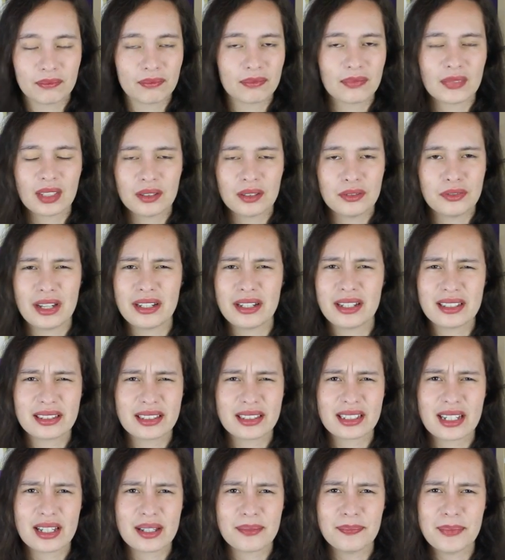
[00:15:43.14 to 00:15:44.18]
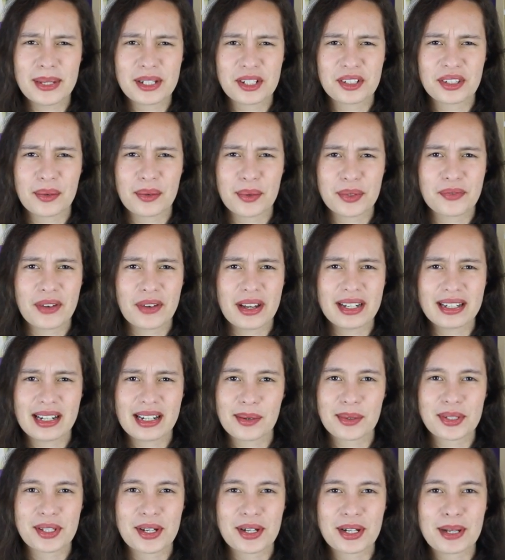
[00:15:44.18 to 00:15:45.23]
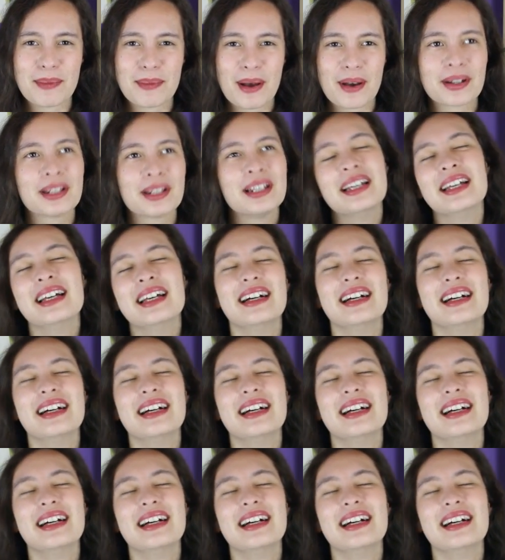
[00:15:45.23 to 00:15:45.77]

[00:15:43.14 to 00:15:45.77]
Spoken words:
Fighting, did I mention that was fighting I was talking about?